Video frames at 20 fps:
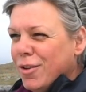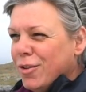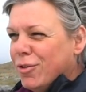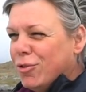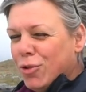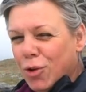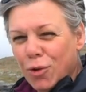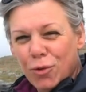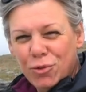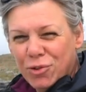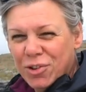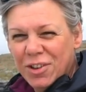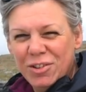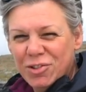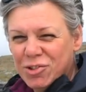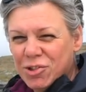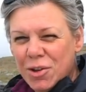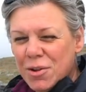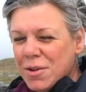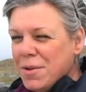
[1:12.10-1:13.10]

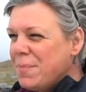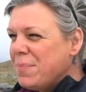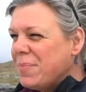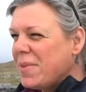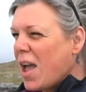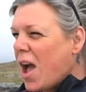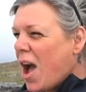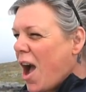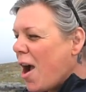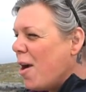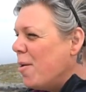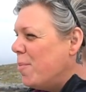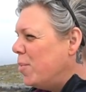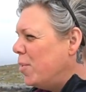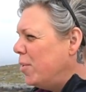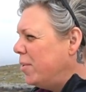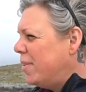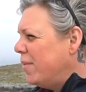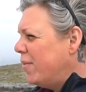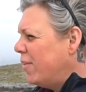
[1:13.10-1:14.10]
touches you how
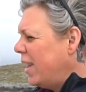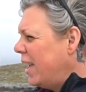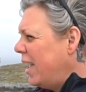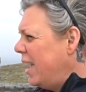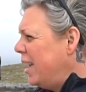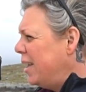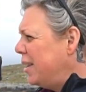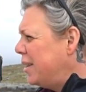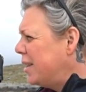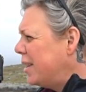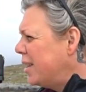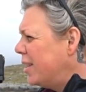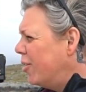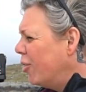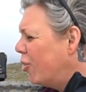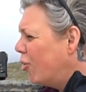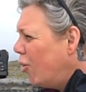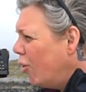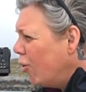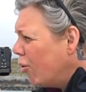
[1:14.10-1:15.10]
beautiful it is, the
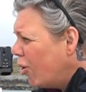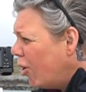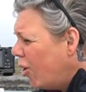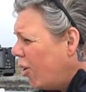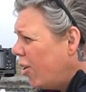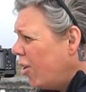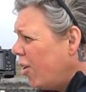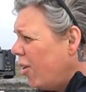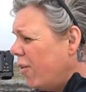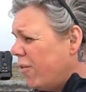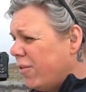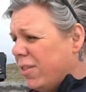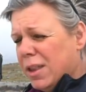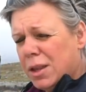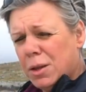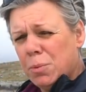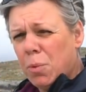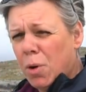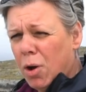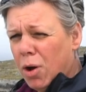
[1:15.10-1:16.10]
colour of this
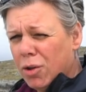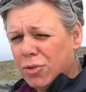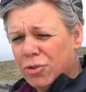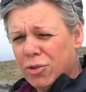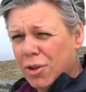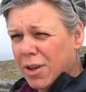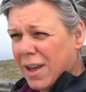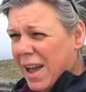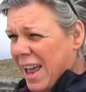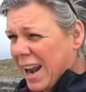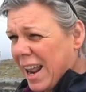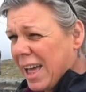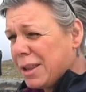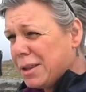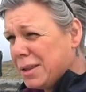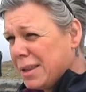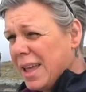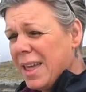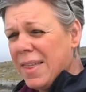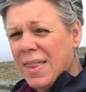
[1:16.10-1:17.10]
water, and I
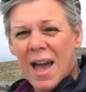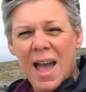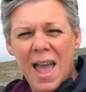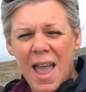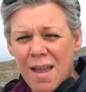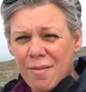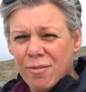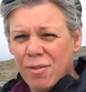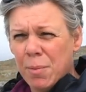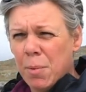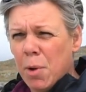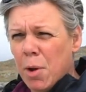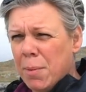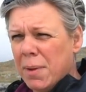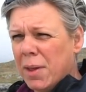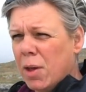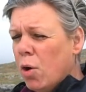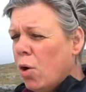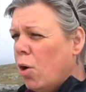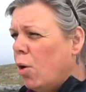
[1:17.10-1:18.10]
say that everywhere we
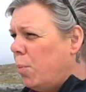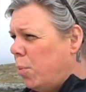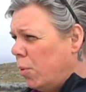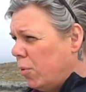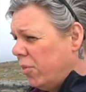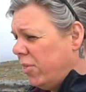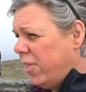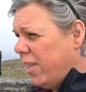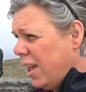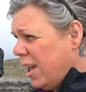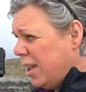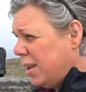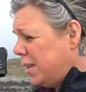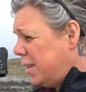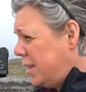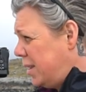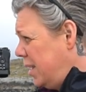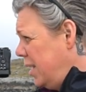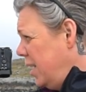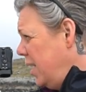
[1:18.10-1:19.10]
go, but this
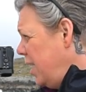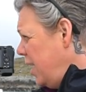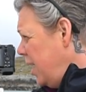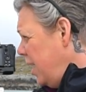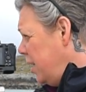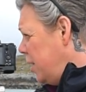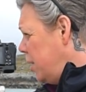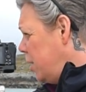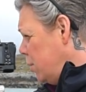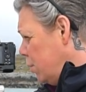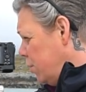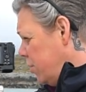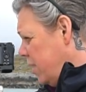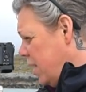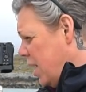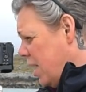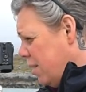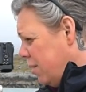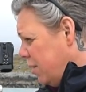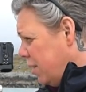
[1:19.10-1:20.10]
is something
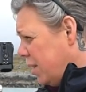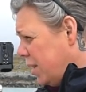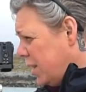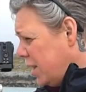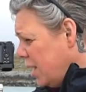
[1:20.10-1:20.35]
else.